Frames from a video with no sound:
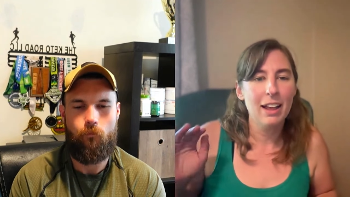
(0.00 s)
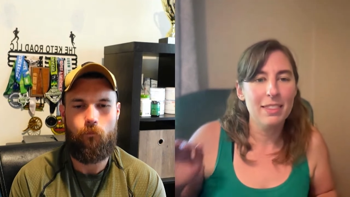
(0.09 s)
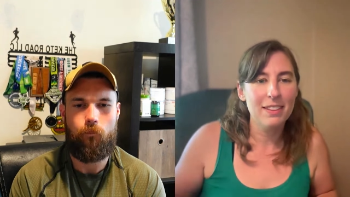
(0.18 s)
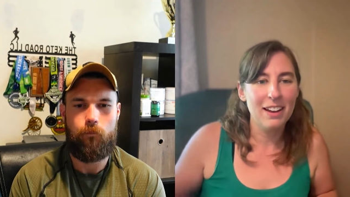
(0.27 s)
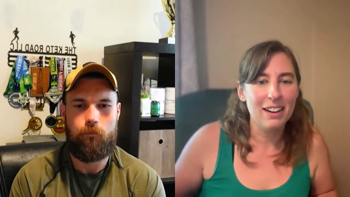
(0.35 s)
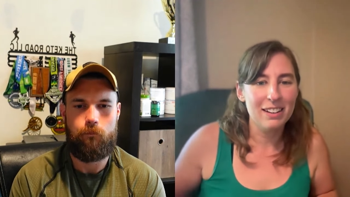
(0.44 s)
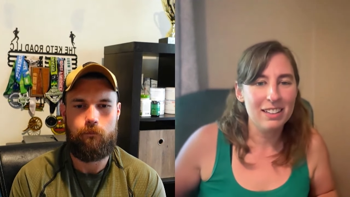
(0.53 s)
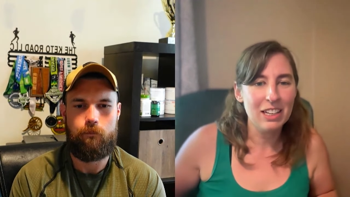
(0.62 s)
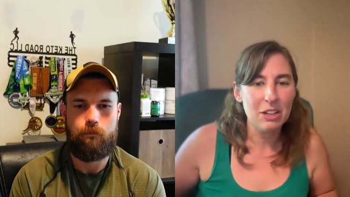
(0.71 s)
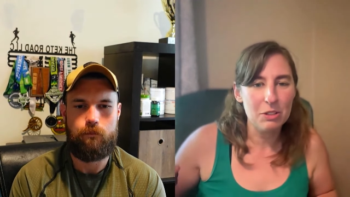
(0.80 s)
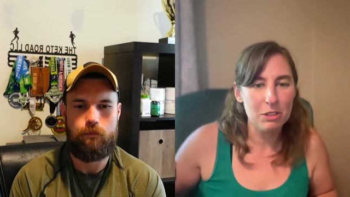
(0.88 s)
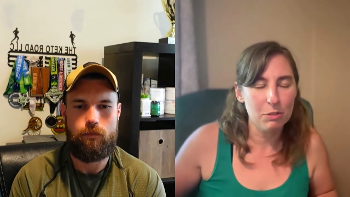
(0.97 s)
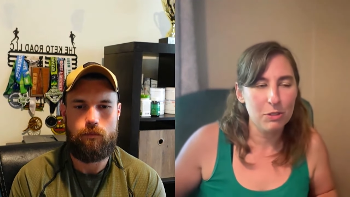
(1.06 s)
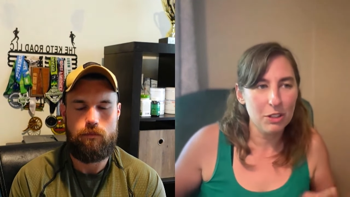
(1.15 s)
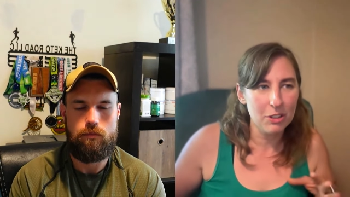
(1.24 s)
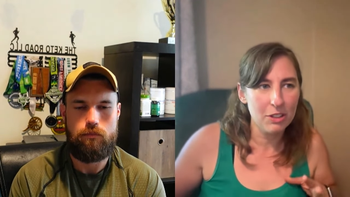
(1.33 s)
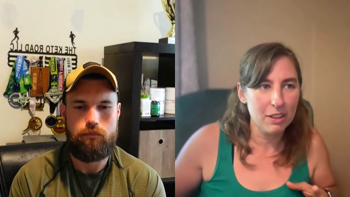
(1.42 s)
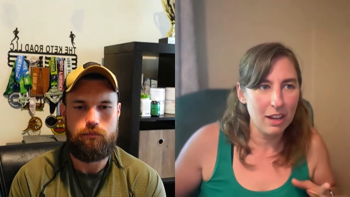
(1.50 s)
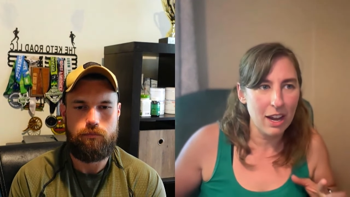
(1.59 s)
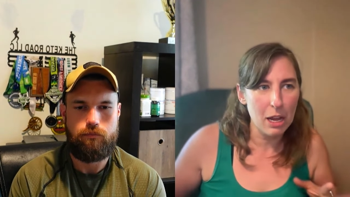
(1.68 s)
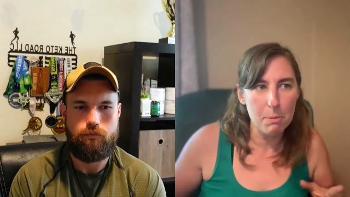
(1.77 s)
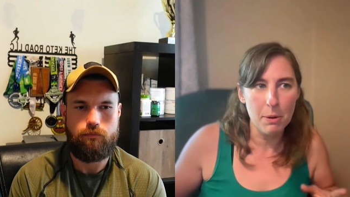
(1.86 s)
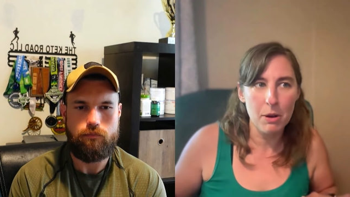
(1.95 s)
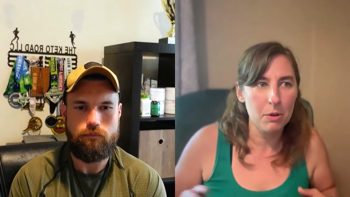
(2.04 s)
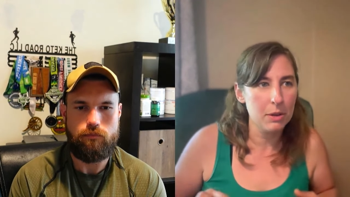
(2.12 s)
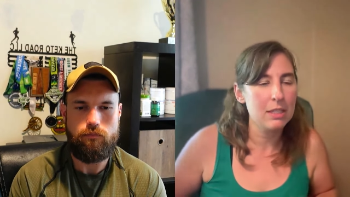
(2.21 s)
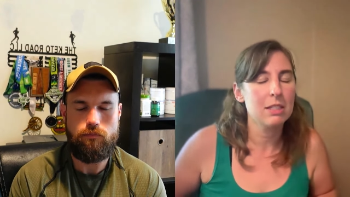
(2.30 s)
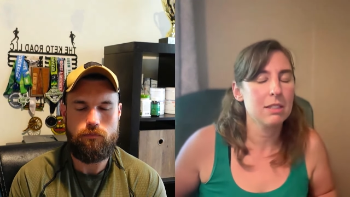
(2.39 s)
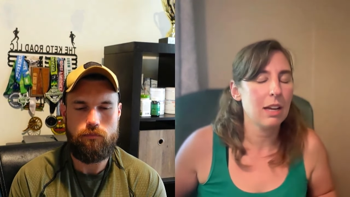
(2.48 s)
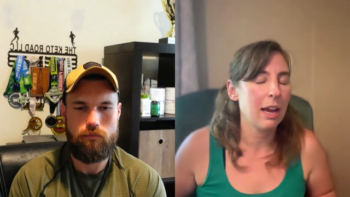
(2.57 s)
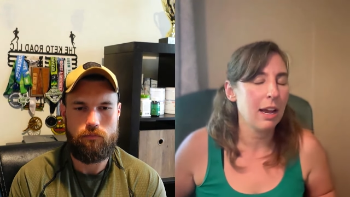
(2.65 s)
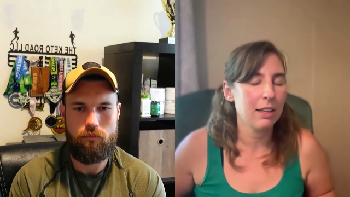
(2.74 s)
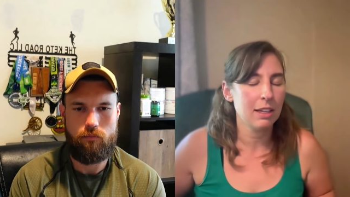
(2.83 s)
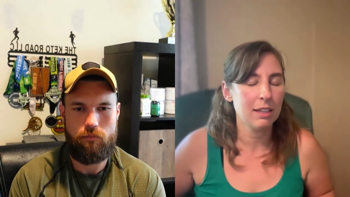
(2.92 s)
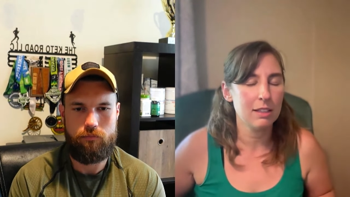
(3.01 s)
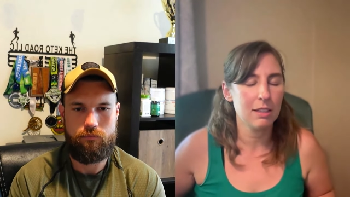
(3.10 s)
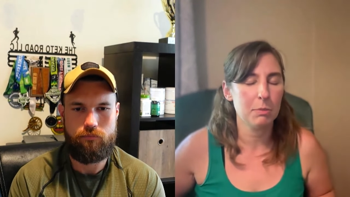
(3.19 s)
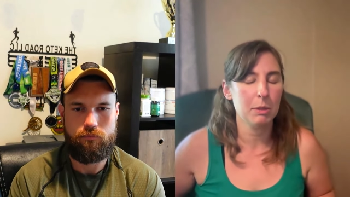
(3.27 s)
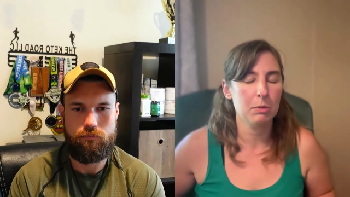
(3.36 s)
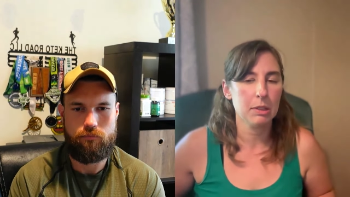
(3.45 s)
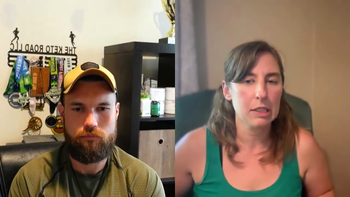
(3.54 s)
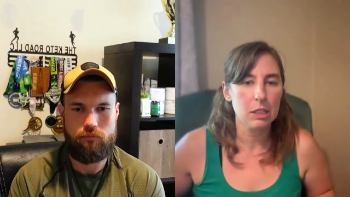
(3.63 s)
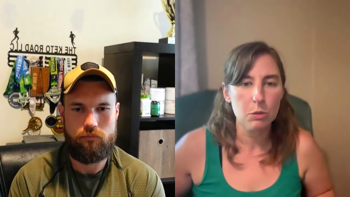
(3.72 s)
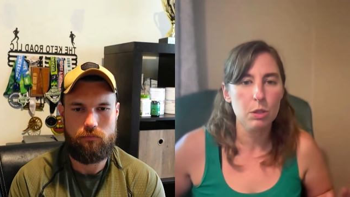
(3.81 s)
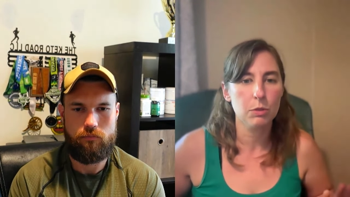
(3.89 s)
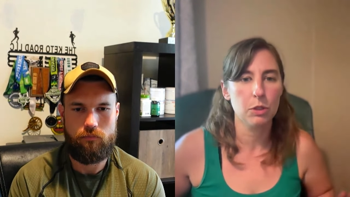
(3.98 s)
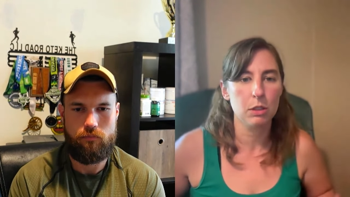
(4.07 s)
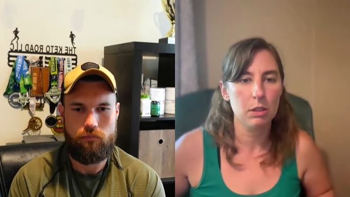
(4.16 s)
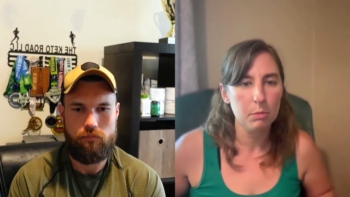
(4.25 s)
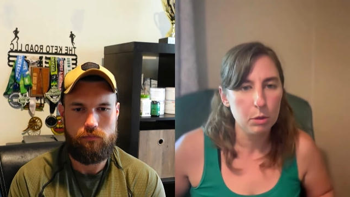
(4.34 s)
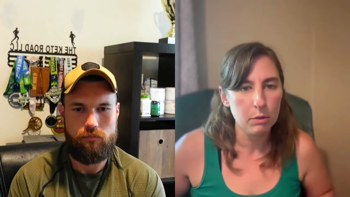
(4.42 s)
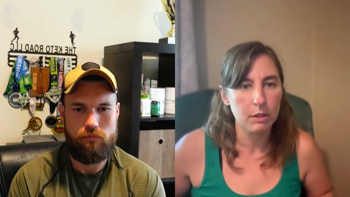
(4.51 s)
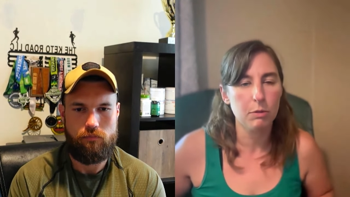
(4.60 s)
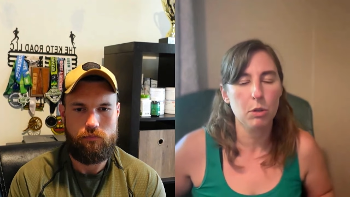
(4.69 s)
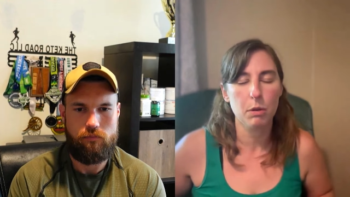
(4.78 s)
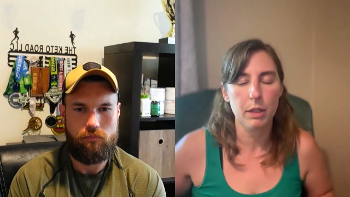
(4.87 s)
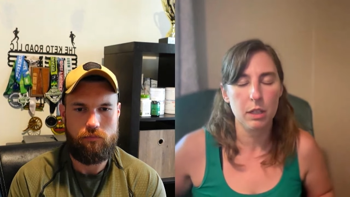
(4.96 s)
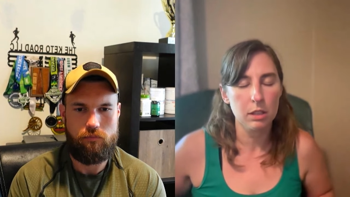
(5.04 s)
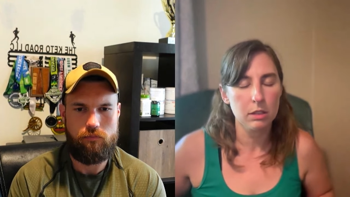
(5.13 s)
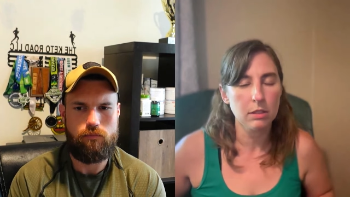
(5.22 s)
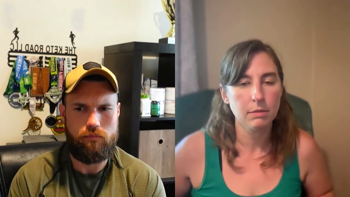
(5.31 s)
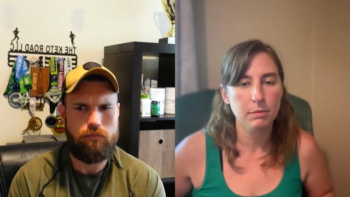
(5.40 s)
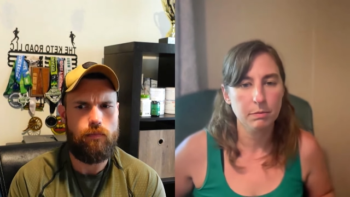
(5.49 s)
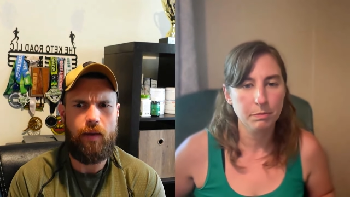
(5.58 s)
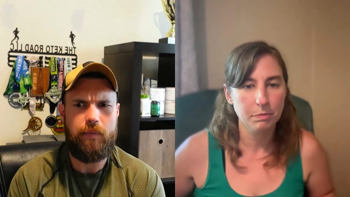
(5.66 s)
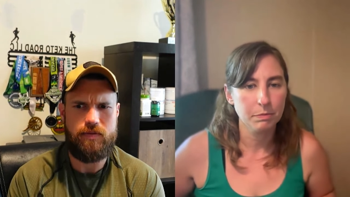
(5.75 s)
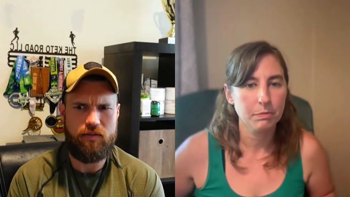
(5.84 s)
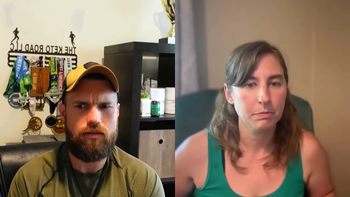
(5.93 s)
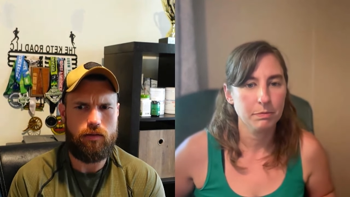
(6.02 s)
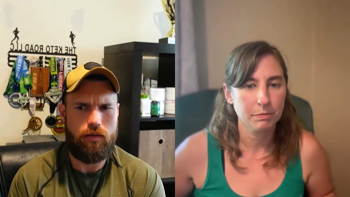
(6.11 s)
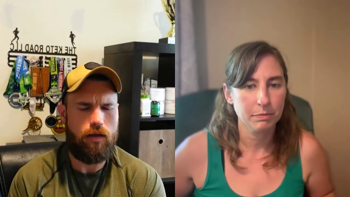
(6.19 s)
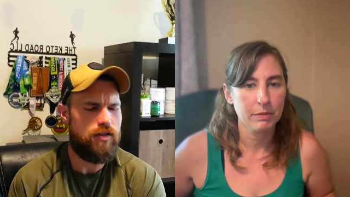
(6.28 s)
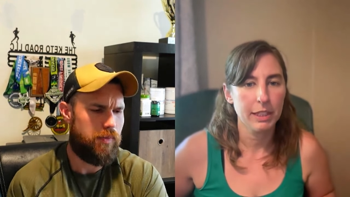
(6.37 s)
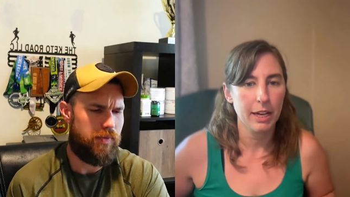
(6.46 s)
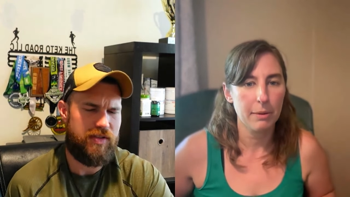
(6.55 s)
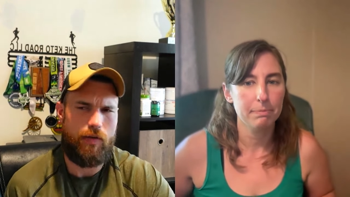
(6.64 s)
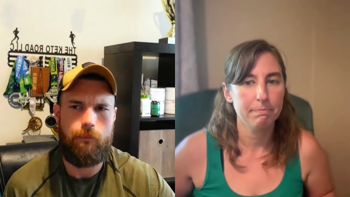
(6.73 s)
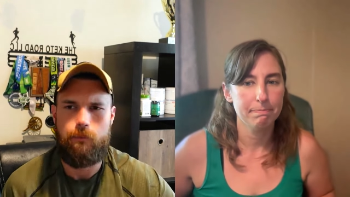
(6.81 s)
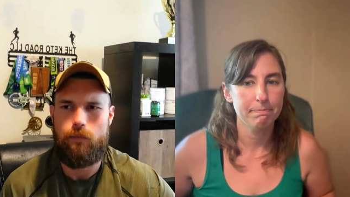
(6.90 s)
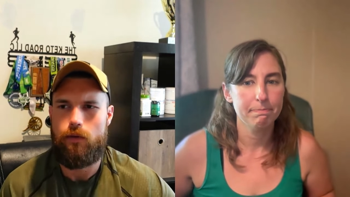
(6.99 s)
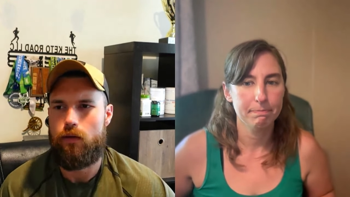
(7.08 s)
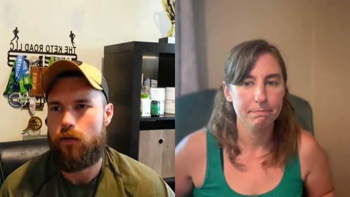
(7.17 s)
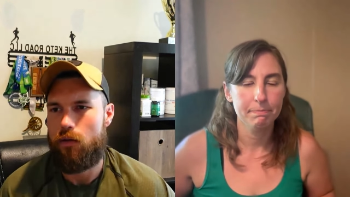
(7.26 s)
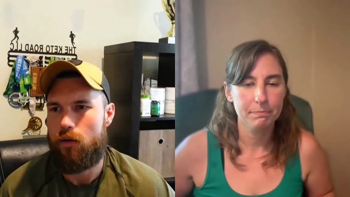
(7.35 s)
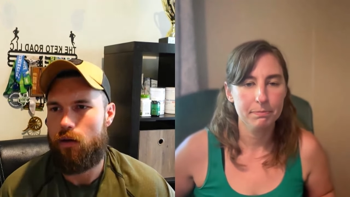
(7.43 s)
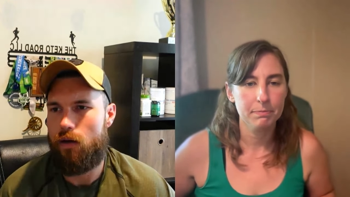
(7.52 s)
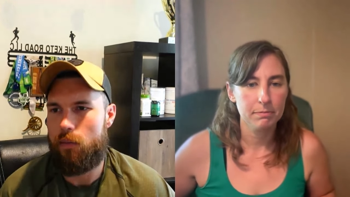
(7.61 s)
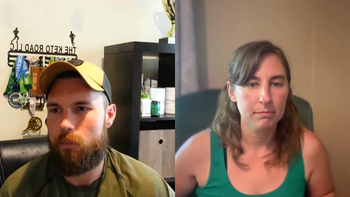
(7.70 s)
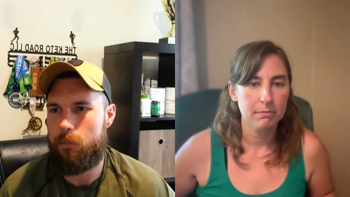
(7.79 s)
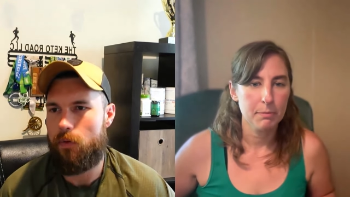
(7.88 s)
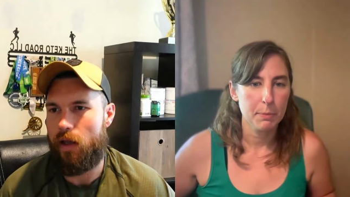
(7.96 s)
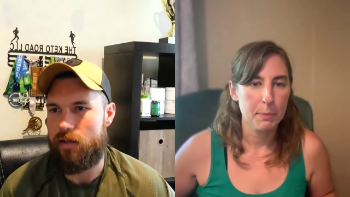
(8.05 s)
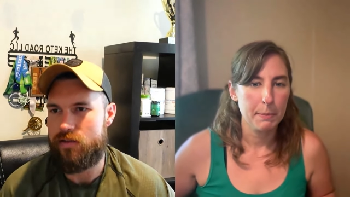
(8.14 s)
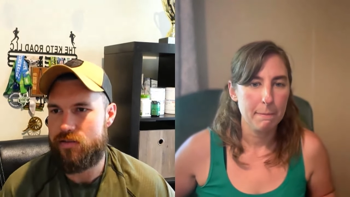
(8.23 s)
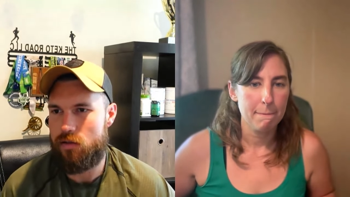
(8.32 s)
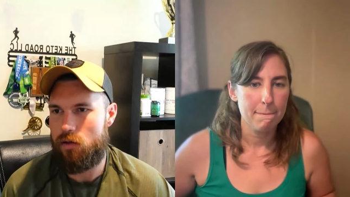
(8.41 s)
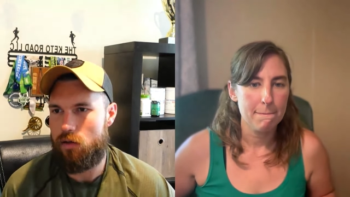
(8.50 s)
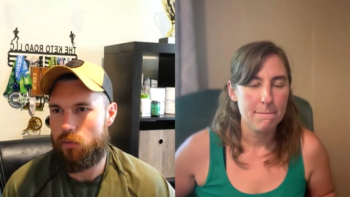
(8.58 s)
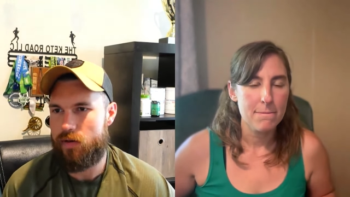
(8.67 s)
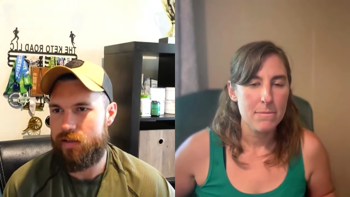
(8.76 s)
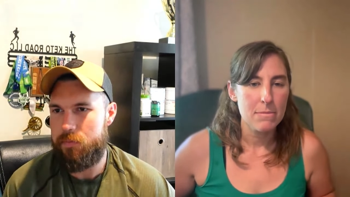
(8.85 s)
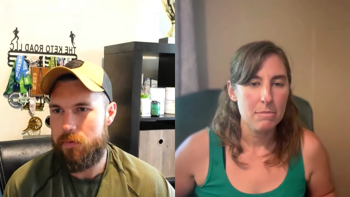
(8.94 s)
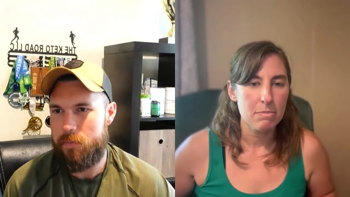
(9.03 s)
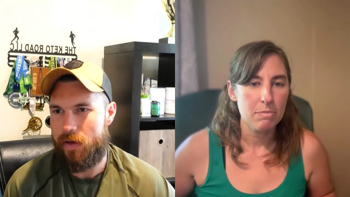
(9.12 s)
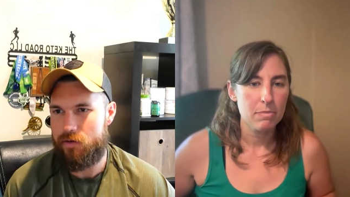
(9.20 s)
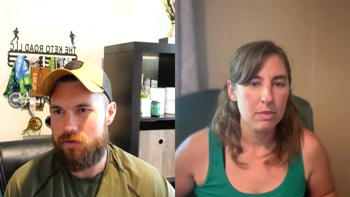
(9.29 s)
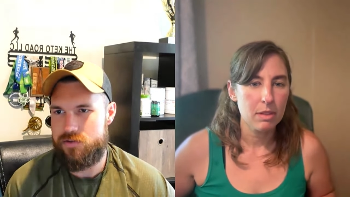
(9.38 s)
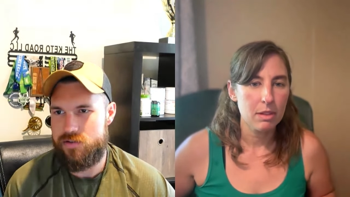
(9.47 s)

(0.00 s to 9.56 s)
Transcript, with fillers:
Speaker 1: And then, you know, to feel the hypo, it's, I, I think it's going to be really useful moving forward.
Speaker 2: Absolutely. one hundred percent. Um, okay. So we're going to keep your macros the